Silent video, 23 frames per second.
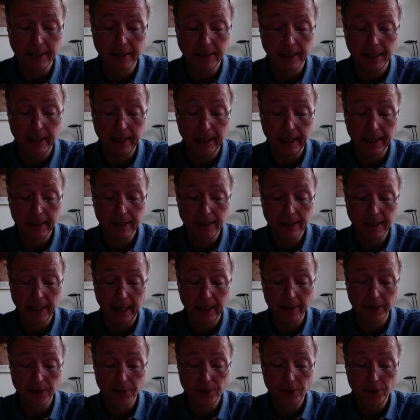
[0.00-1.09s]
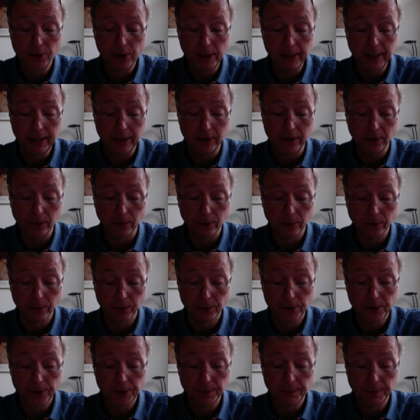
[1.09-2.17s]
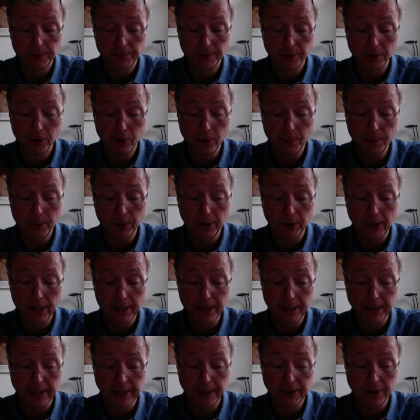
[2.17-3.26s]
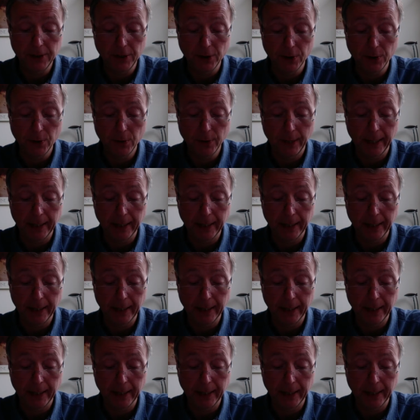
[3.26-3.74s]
dyads and trichords before progressing to